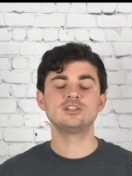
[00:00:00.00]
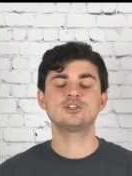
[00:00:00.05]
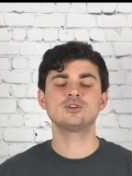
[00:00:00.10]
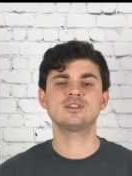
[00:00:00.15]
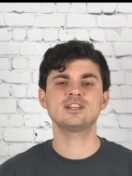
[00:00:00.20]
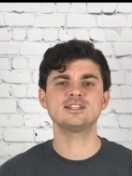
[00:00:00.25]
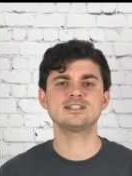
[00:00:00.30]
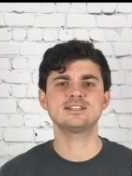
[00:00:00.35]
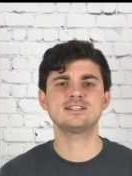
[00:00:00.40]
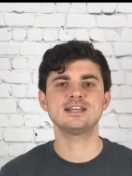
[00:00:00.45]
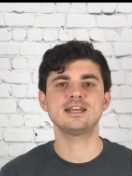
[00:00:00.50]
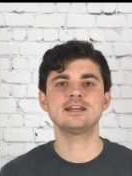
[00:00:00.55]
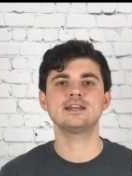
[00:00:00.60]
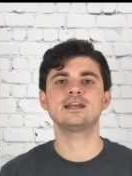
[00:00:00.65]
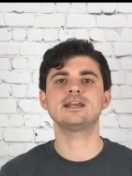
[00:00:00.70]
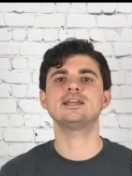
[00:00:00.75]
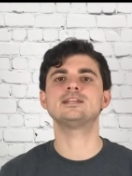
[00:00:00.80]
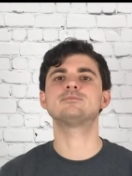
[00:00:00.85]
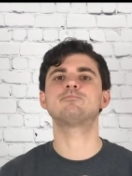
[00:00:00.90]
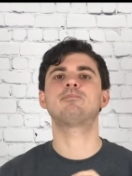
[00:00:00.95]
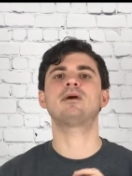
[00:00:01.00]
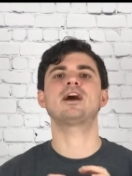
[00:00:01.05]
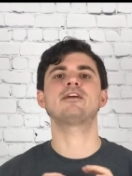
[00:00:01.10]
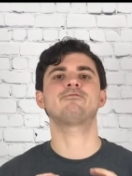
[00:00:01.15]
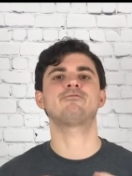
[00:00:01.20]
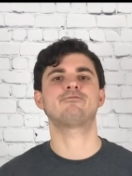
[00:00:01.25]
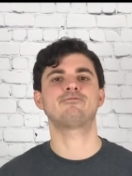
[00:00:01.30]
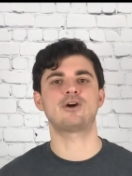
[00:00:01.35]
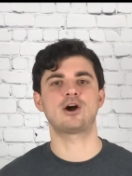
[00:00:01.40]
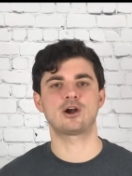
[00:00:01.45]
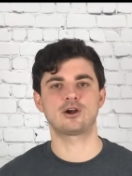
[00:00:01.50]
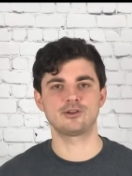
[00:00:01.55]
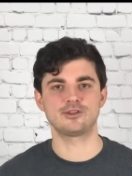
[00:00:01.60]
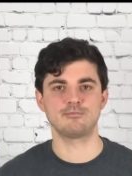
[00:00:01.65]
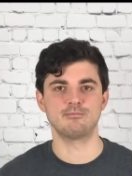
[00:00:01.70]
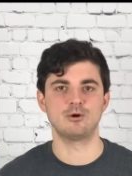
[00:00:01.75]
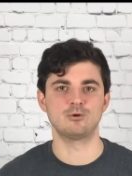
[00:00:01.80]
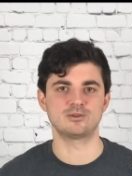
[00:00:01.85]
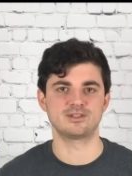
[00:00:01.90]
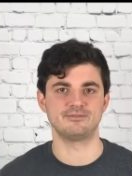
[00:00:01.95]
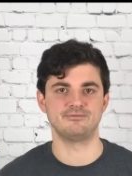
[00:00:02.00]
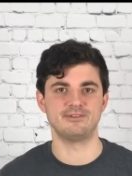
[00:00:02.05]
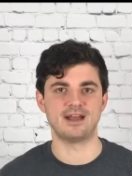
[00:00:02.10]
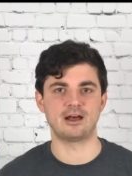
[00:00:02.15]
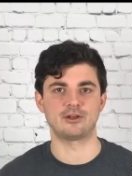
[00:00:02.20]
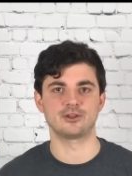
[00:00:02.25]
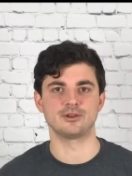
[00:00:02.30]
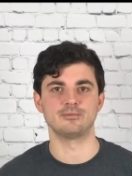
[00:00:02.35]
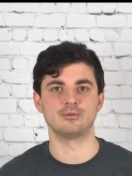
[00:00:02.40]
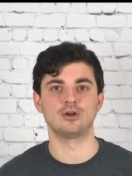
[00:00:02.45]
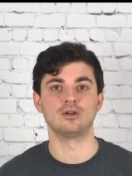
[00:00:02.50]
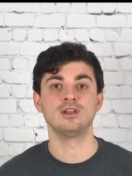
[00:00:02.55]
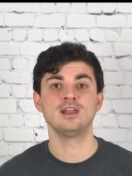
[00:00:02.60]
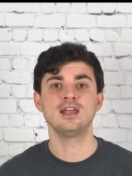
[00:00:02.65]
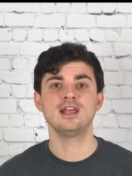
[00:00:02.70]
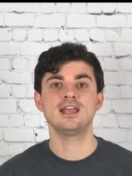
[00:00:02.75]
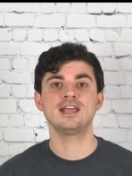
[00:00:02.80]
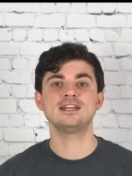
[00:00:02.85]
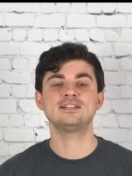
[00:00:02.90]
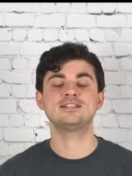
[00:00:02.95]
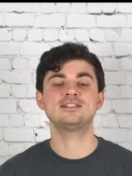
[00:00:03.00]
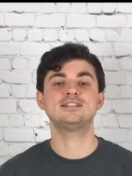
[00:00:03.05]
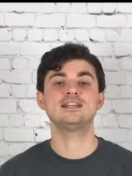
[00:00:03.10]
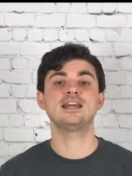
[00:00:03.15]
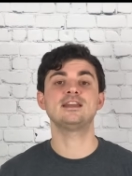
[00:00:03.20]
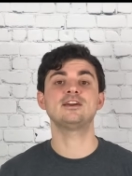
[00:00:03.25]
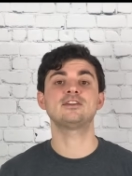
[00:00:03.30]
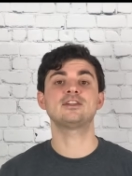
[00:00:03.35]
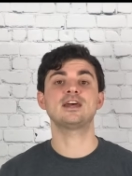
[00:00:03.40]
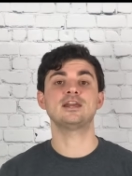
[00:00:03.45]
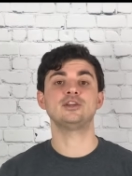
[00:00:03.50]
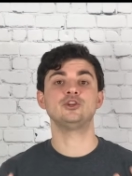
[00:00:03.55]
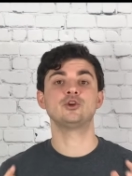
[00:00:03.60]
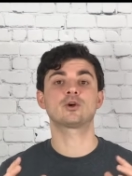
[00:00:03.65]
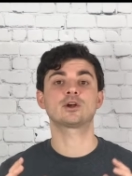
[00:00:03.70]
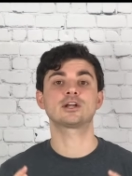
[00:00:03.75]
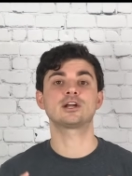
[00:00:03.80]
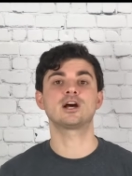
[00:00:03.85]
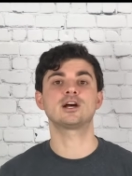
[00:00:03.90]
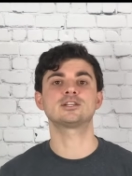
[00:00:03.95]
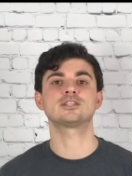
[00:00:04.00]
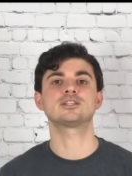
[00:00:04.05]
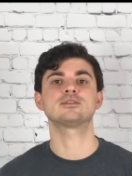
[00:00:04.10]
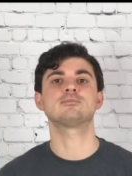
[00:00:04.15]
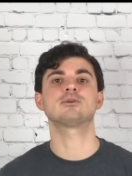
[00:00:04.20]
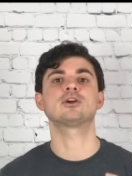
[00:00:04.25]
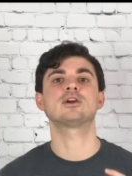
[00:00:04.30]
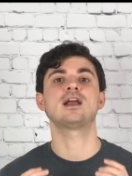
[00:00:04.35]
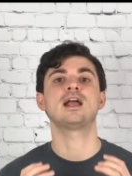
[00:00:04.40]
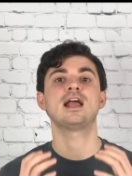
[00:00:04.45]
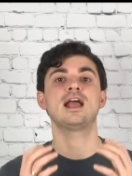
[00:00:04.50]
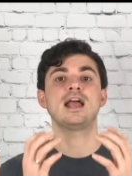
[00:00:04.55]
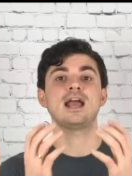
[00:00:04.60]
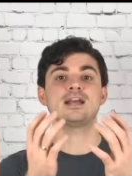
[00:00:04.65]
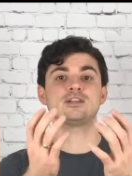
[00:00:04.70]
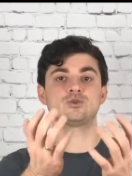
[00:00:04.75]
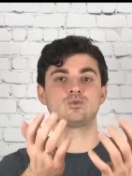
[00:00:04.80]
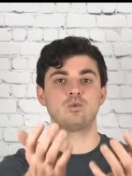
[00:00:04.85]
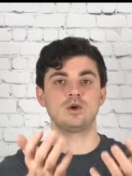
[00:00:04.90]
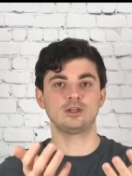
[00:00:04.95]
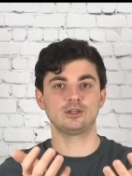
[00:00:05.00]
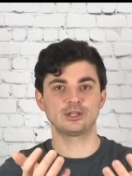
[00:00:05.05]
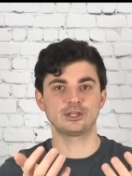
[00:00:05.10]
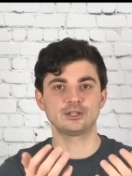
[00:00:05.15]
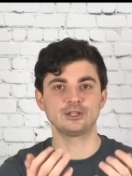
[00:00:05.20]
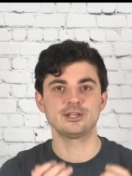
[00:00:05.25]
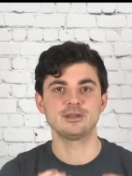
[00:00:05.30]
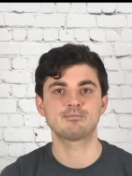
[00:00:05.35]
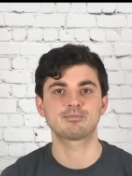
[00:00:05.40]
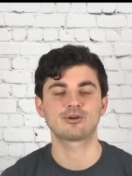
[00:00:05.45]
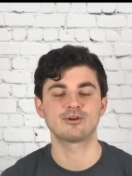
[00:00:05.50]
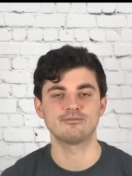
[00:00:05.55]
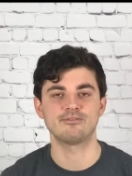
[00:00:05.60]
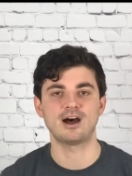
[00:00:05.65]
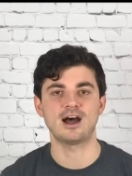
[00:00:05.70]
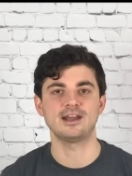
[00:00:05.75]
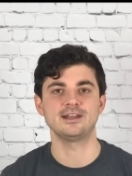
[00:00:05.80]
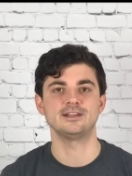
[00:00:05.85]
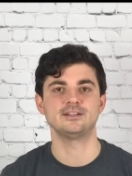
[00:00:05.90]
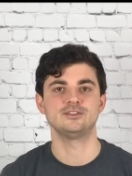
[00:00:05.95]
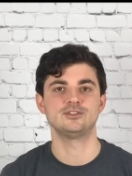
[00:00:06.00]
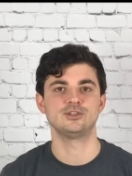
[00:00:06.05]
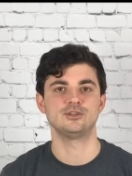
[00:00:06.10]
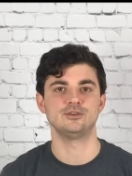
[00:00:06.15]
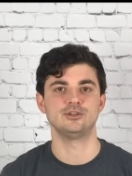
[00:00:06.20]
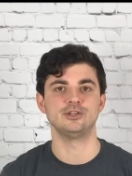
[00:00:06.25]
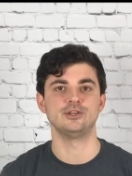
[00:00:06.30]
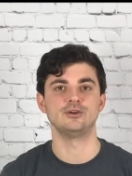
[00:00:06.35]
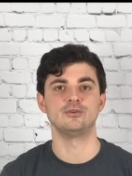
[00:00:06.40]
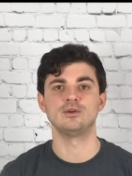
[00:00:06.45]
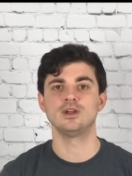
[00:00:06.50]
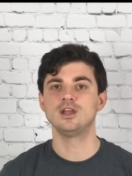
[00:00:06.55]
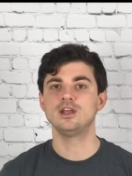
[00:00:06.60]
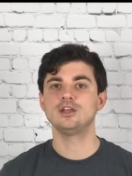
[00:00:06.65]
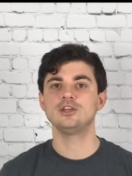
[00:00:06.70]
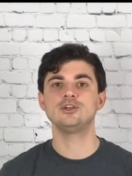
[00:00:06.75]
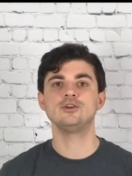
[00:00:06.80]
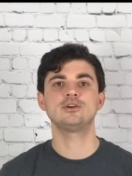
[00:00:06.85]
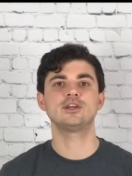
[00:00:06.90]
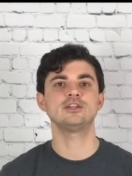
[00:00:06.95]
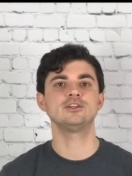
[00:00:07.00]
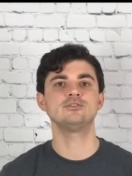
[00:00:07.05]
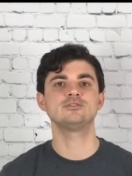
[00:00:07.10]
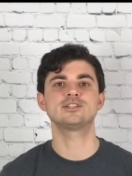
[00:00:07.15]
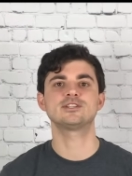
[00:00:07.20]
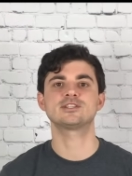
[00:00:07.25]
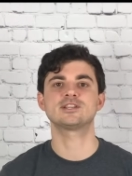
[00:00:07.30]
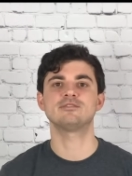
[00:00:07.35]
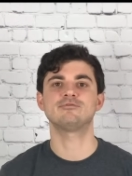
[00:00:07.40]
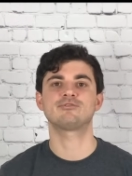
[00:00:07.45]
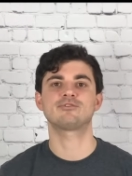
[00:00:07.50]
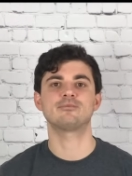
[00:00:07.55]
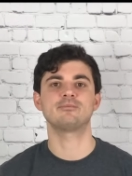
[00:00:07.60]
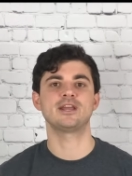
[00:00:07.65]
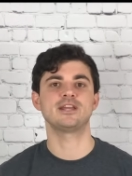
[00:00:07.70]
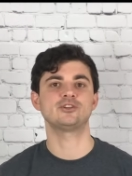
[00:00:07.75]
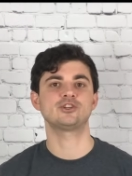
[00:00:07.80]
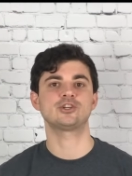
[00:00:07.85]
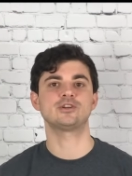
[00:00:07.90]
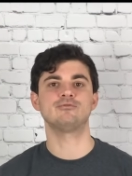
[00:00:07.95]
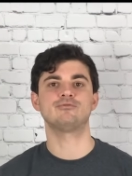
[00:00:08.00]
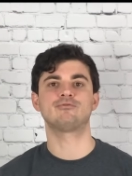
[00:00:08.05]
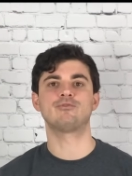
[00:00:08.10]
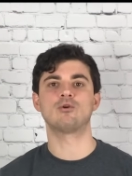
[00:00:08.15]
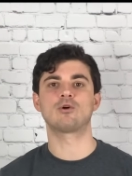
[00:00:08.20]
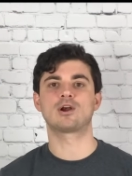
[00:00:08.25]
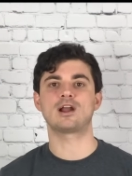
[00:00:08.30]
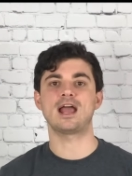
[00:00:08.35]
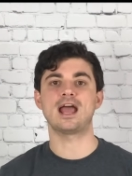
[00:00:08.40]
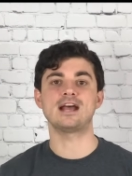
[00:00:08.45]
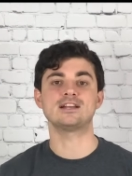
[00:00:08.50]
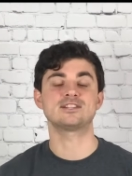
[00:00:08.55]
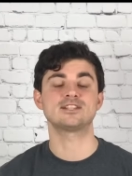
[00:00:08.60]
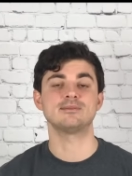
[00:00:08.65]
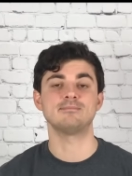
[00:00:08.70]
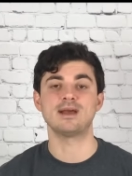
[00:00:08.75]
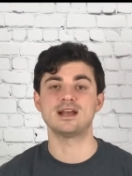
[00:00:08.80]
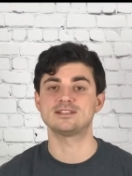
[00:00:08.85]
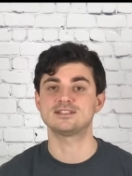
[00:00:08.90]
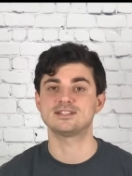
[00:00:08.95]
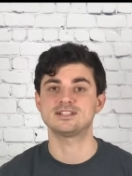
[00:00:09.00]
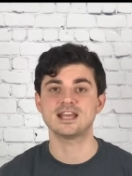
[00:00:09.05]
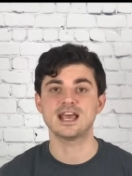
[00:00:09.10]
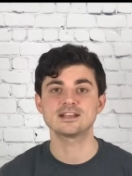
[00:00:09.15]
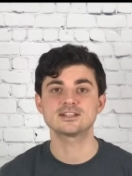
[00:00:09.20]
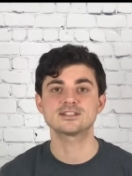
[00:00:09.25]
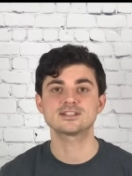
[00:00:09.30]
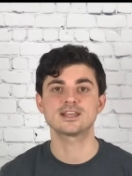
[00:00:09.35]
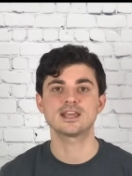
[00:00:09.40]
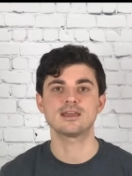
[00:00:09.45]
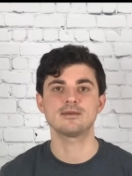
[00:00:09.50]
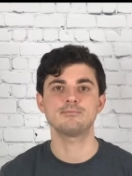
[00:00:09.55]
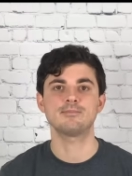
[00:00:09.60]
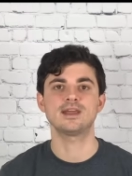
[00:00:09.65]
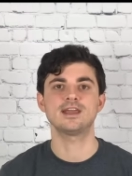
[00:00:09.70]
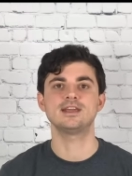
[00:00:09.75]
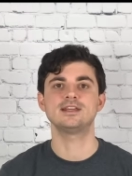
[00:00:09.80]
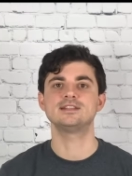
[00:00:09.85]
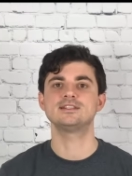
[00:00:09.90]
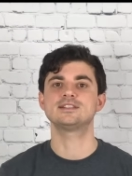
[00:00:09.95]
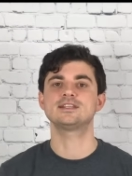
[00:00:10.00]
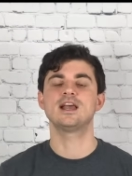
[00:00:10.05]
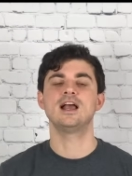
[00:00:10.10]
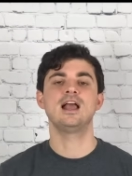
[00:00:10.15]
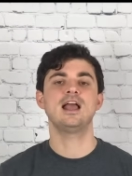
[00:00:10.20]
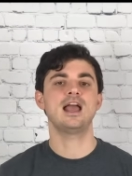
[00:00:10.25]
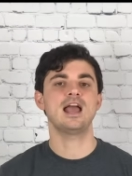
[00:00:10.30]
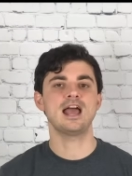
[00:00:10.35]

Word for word: So this data is by far the most valuable. It's data that your customer has willingly provided to you. You can use this information for SMS text campaigns,